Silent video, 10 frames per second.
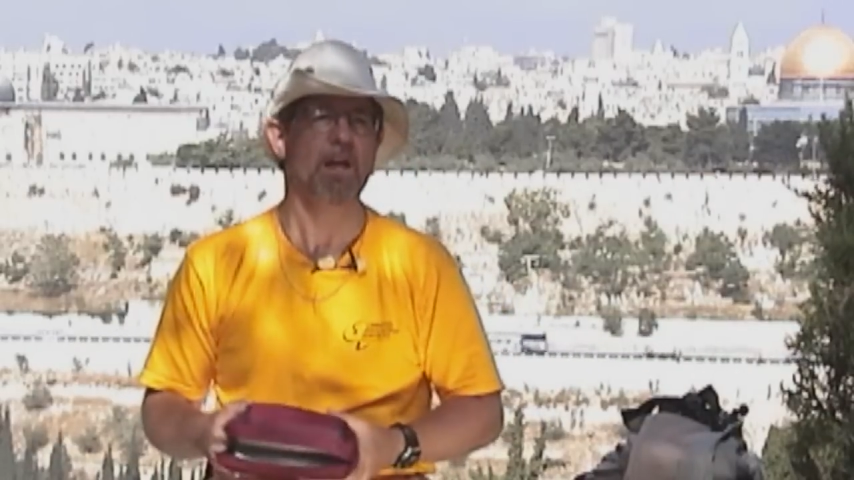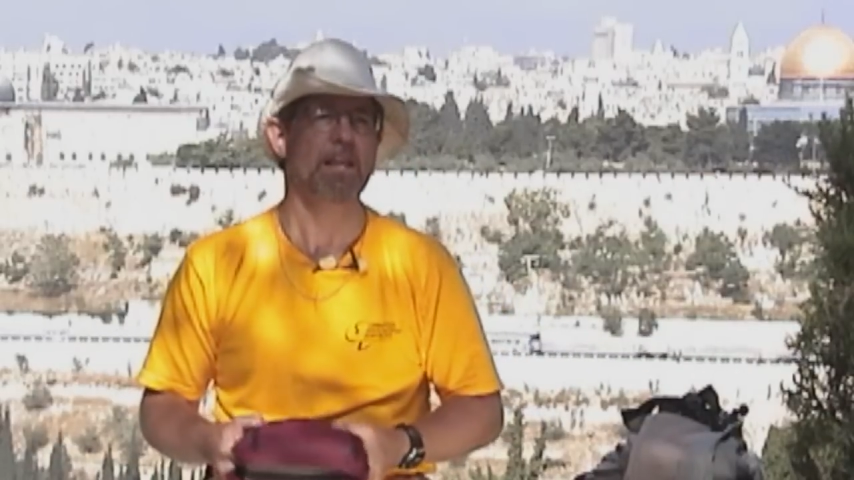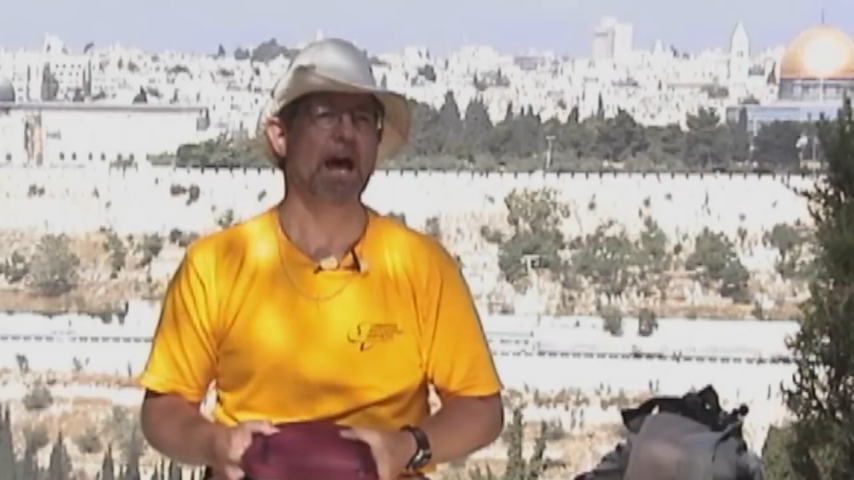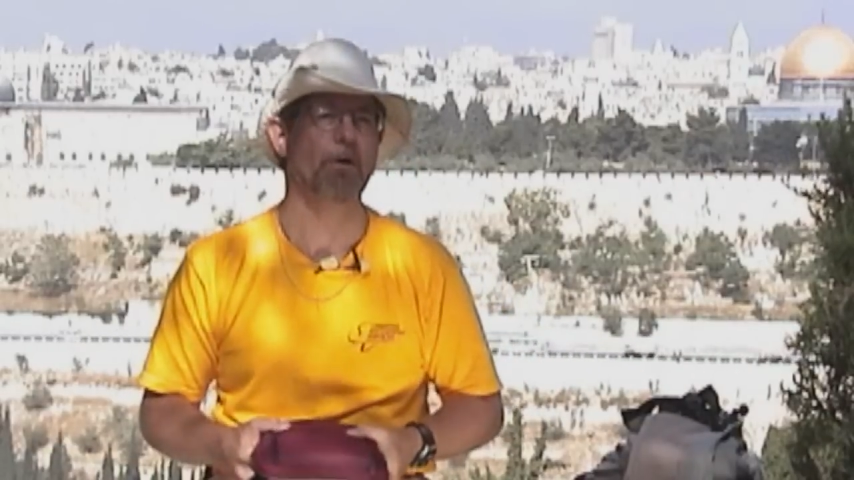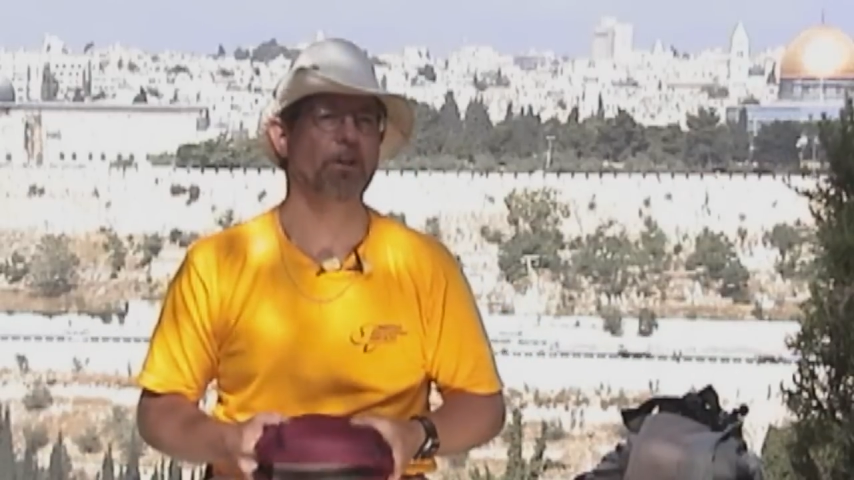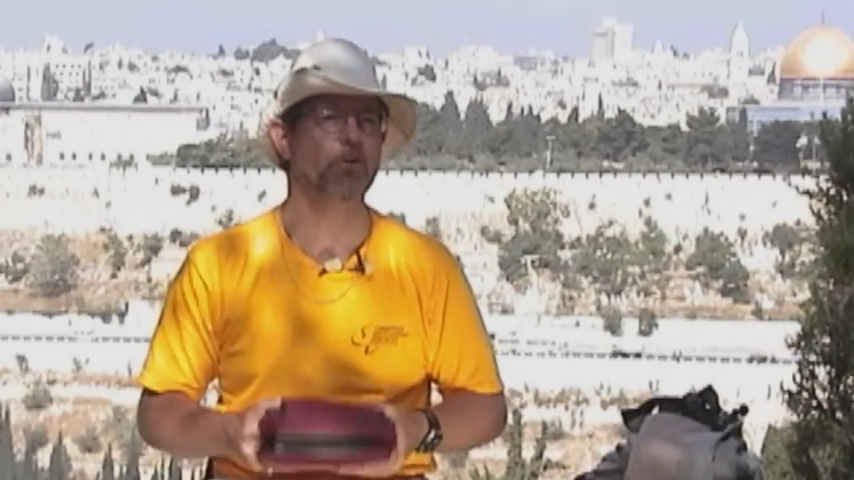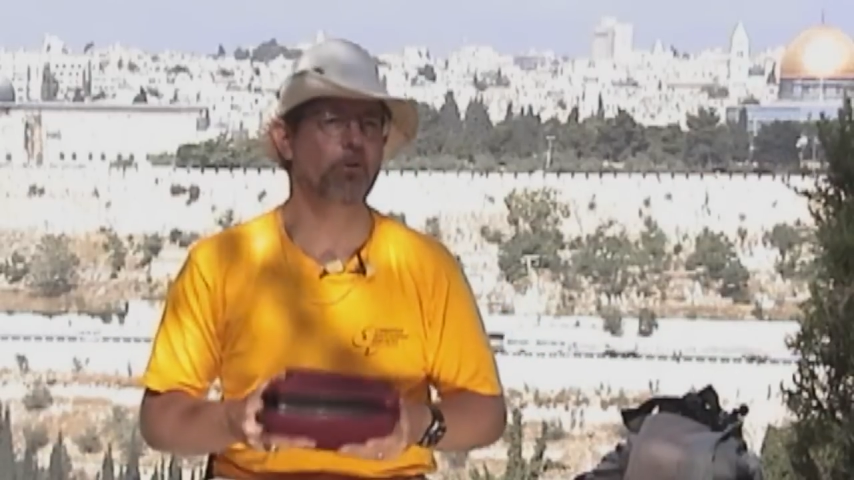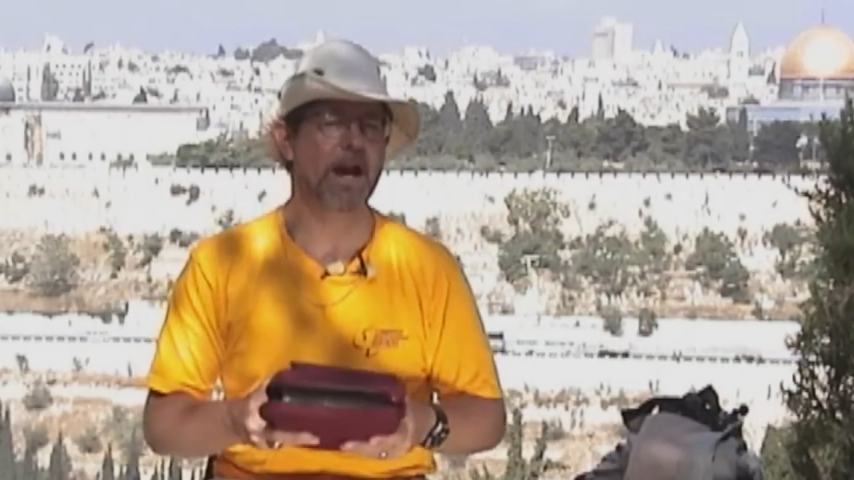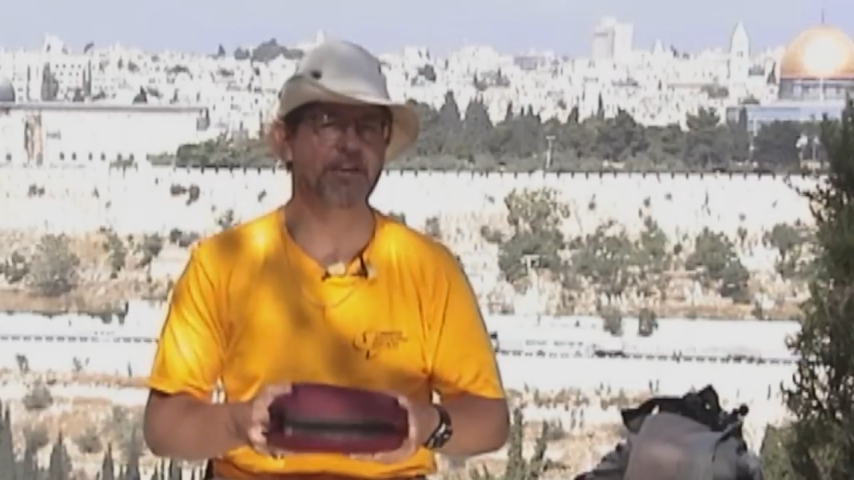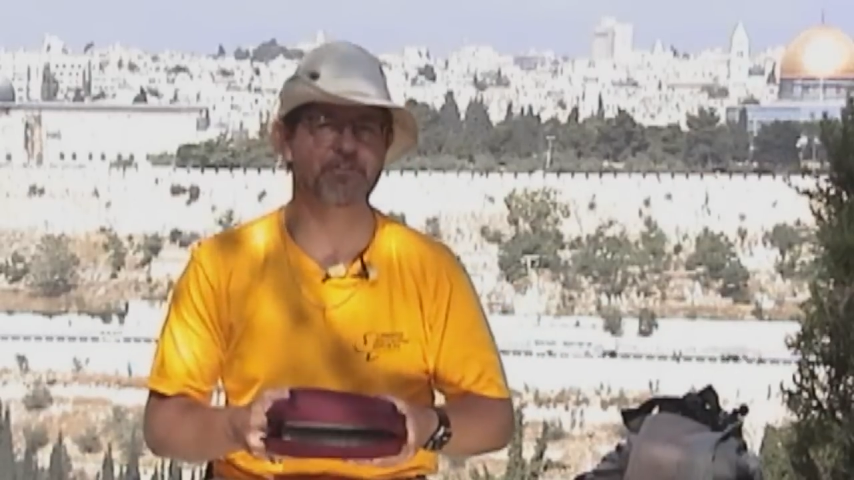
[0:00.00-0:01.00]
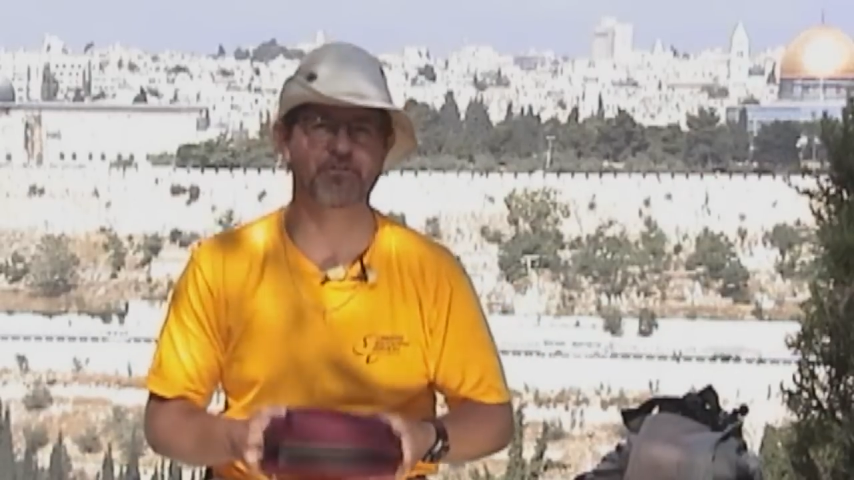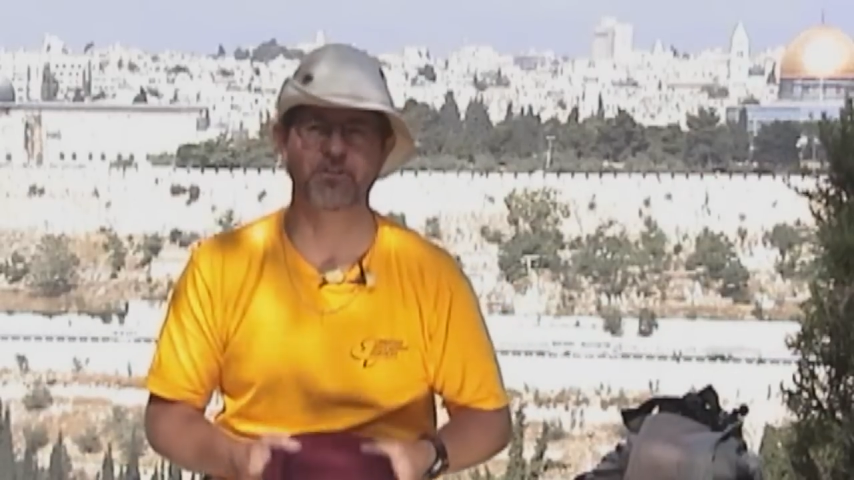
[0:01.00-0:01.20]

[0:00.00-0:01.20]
Now in Christ's